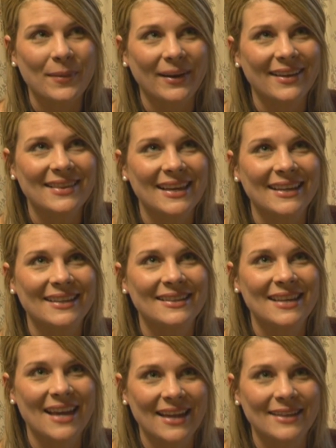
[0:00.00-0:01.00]
but I think in
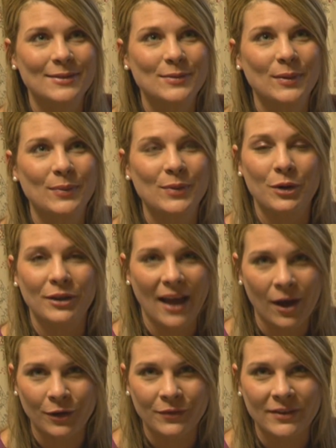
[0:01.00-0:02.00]
the end what we got
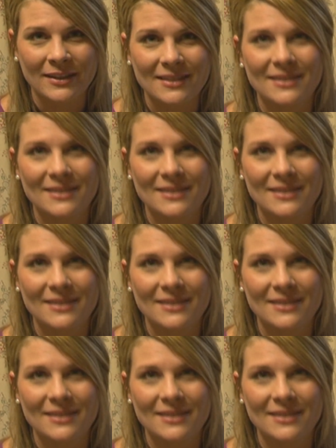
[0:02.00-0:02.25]
out of it